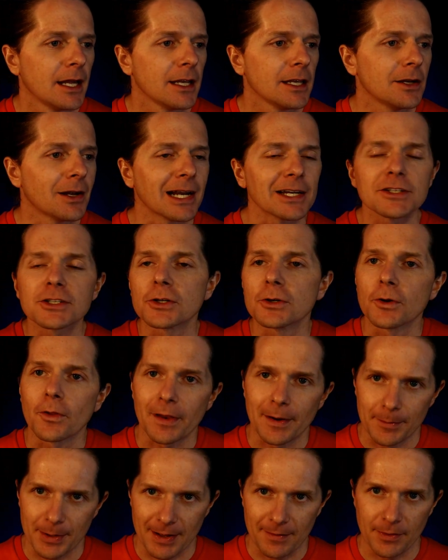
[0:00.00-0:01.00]
I just don't know
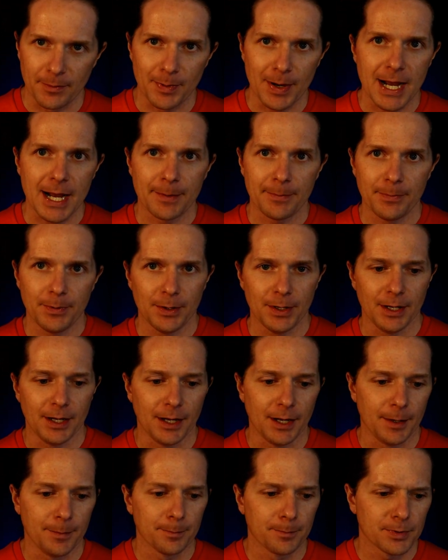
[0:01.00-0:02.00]
that I'm gonna have the pop.
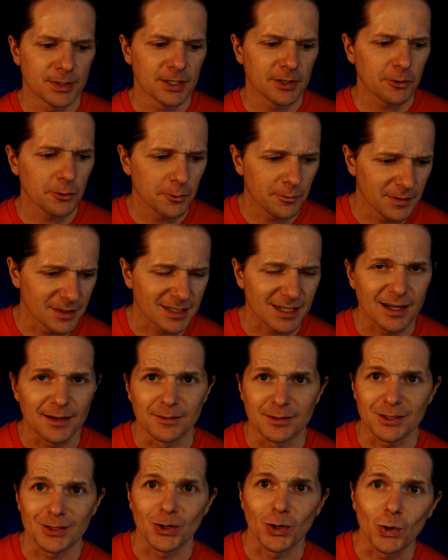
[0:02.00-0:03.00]
Particularly if it's kind
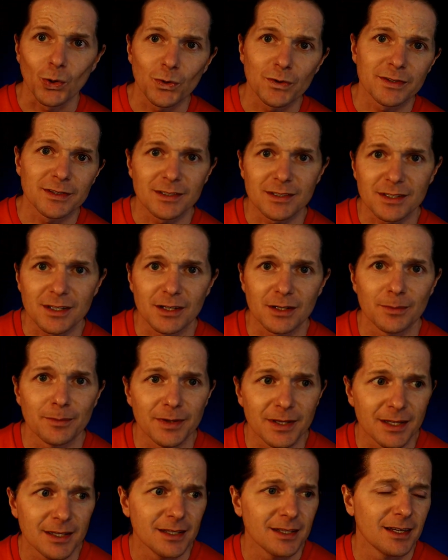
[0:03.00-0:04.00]
of as cold as it's gonna
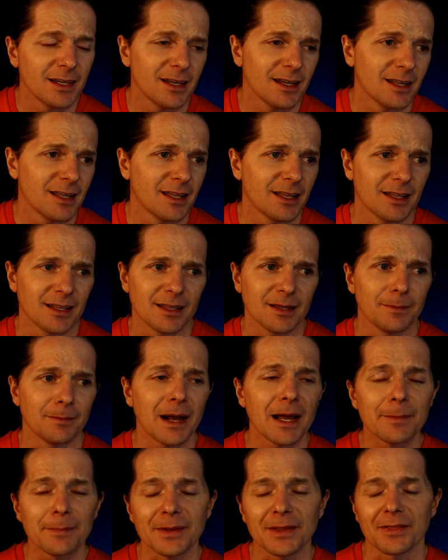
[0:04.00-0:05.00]
be. It
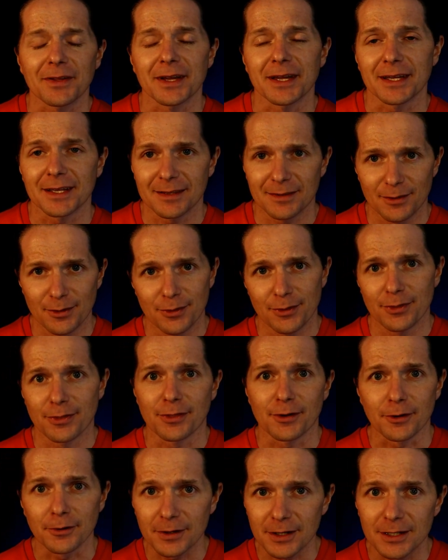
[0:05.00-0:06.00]
might be like
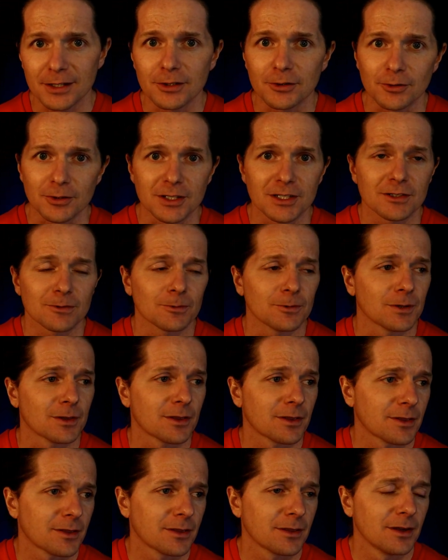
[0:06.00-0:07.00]
30 degrees
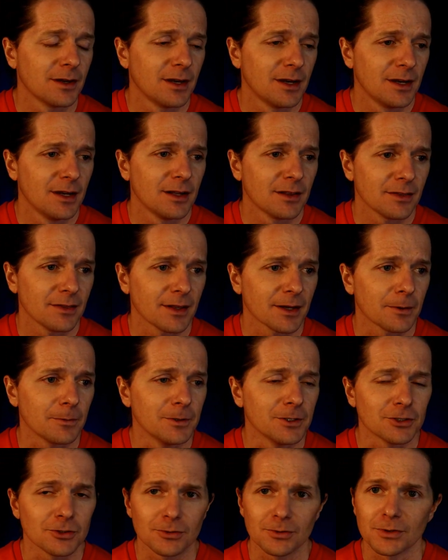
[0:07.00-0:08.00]
with like
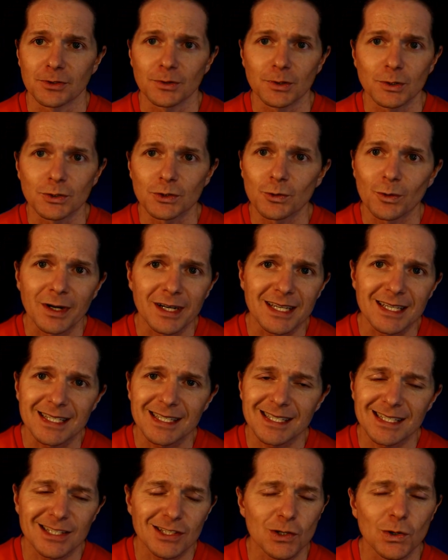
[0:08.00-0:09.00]
wind chill in the low
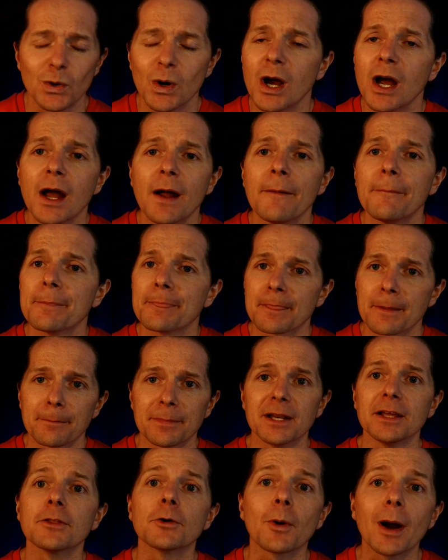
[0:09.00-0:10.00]
20s. So
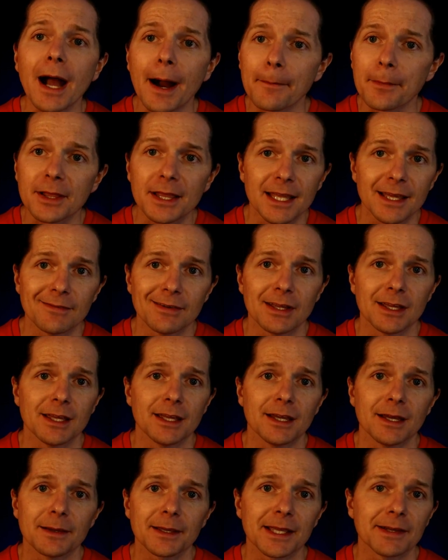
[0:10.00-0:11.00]
But either way, I'm going
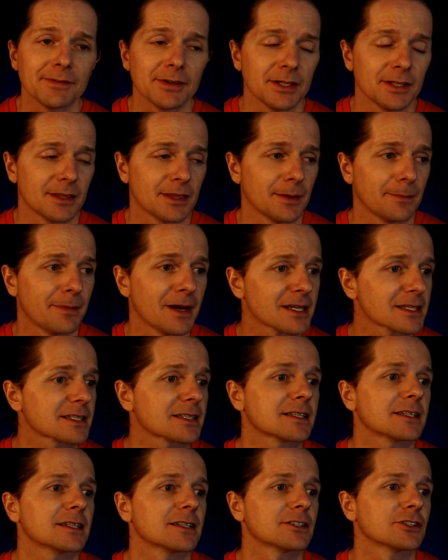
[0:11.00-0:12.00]
to give it the
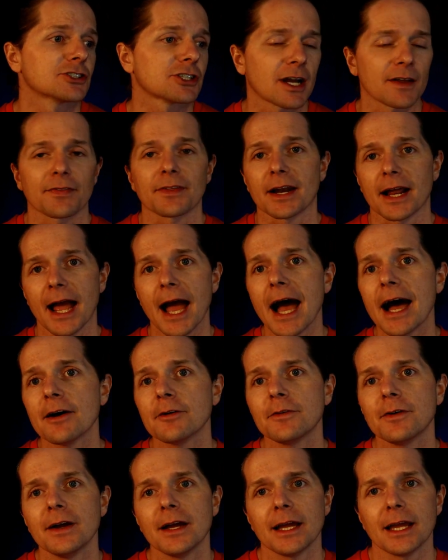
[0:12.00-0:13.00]
best shot that I
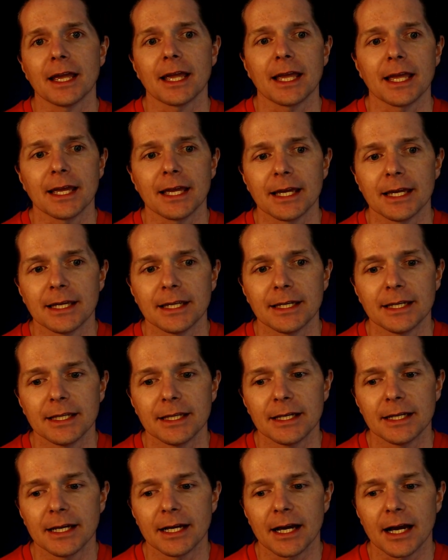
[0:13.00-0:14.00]
have,
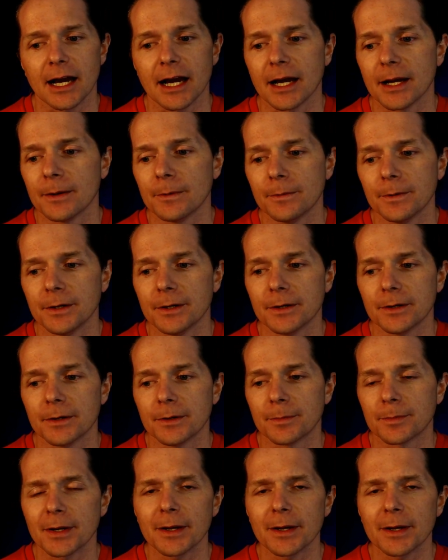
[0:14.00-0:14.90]
and I will